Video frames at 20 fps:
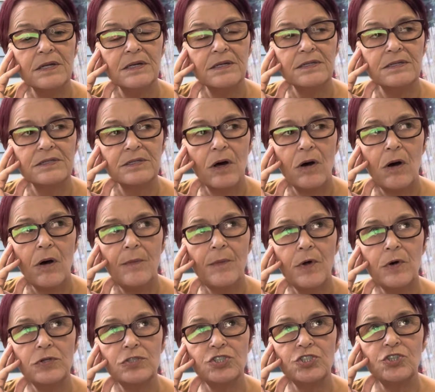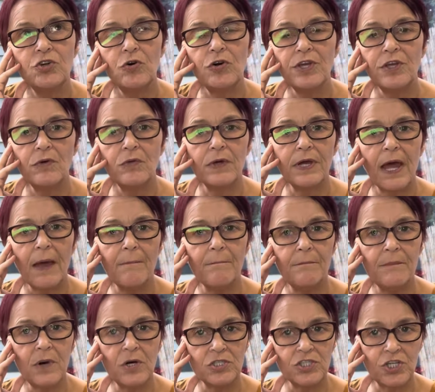So I'm not sure you'll get
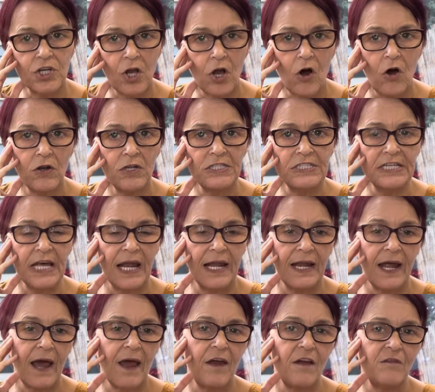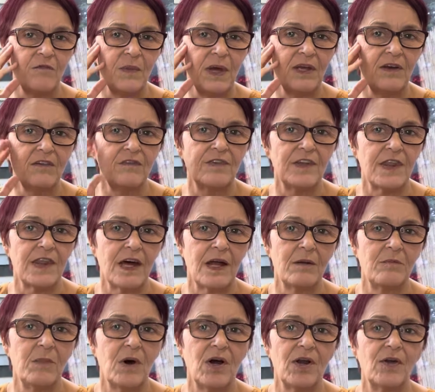much content out of me other than
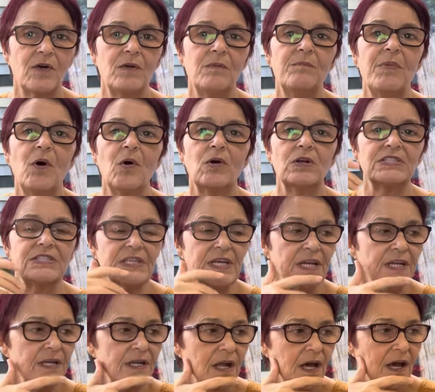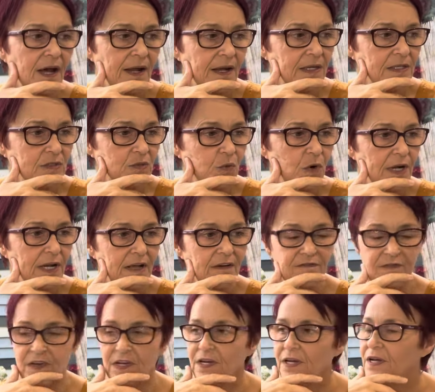my unboxing and
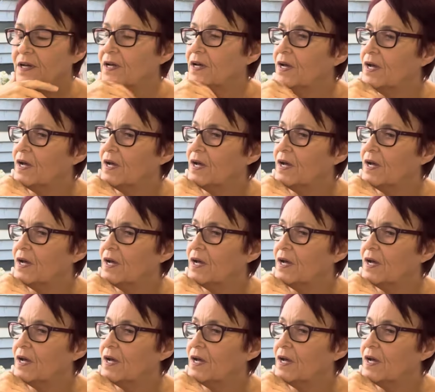whatever